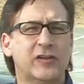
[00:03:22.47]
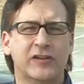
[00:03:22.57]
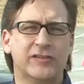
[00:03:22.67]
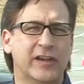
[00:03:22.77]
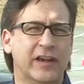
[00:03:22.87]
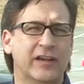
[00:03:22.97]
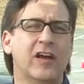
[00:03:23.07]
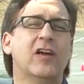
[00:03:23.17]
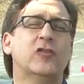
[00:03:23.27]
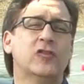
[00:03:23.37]
can see,
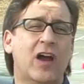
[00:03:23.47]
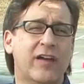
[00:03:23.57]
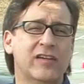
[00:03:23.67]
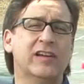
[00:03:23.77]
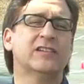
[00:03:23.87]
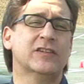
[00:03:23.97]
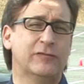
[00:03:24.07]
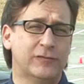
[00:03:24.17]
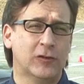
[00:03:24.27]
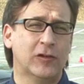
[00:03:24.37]
driving is a
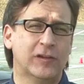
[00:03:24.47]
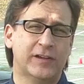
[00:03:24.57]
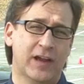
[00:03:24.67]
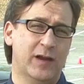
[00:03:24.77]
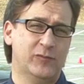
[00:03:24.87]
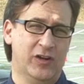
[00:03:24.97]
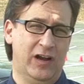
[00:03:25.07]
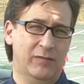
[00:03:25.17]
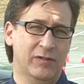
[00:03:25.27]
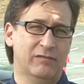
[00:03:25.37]
full-time
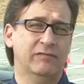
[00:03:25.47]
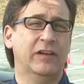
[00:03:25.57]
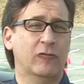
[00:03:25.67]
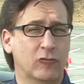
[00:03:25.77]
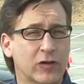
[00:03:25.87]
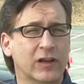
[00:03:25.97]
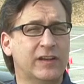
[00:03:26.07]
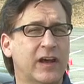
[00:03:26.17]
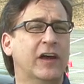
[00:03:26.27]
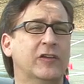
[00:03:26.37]
job. It really
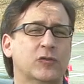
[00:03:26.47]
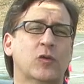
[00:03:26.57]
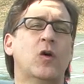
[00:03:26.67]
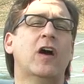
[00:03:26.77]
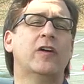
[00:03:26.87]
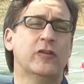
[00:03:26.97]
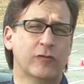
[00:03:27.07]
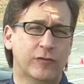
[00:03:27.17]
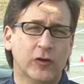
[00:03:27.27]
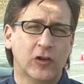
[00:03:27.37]
does require your
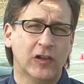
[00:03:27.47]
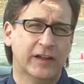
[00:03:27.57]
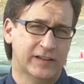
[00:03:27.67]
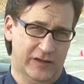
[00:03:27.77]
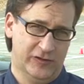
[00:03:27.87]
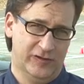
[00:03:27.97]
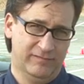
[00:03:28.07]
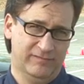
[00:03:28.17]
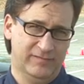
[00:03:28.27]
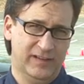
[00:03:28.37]
full attention.
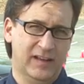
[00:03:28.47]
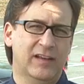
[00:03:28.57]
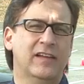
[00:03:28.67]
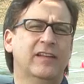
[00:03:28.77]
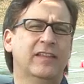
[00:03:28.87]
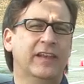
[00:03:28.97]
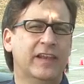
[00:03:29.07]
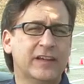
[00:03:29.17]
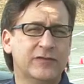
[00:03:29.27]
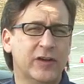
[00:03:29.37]
The
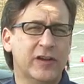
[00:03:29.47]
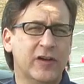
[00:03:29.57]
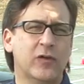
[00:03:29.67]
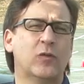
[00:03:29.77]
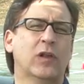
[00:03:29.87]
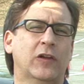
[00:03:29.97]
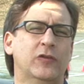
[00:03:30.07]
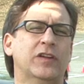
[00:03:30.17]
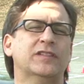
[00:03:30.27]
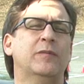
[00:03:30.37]
next video will
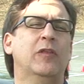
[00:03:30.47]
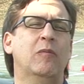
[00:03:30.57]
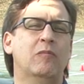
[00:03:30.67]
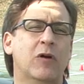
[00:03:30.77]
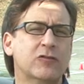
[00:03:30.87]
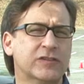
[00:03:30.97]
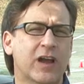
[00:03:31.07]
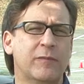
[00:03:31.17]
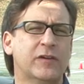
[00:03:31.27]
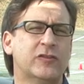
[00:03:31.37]
address some of the most
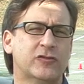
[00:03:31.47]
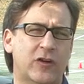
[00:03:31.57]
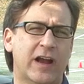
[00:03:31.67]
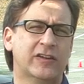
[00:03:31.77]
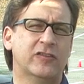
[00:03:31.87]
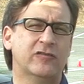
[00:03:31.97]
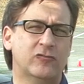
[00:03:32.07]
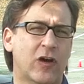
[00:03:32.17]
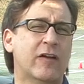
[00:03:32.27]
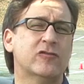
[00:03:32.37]
common distractions
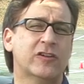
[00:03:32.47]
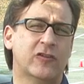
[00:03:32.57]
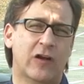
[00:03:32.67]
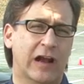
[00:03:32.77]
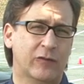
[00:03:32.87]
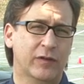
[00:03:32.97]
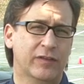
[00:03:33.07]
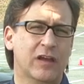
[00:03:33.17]
drivers interact with: